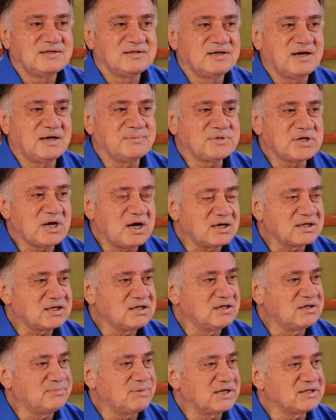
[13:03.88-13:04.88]
I'm
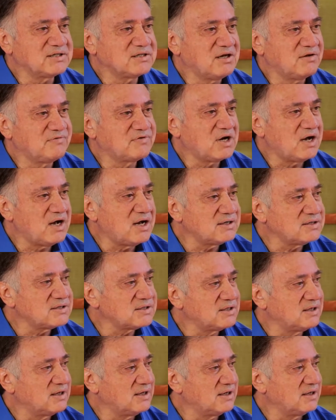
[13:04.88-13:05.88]
talking to myself
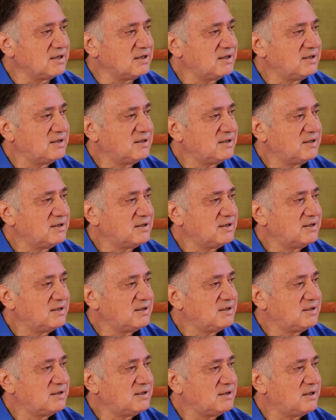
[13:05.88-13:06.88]
constantly
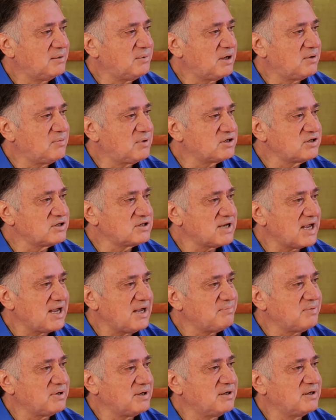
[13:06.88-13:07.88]
about what just
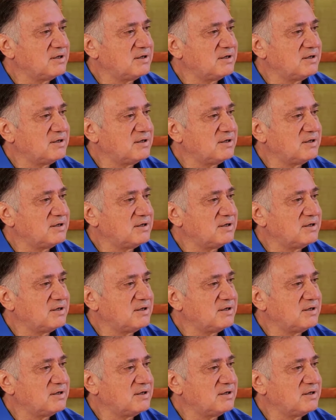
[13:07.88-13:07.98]
happened.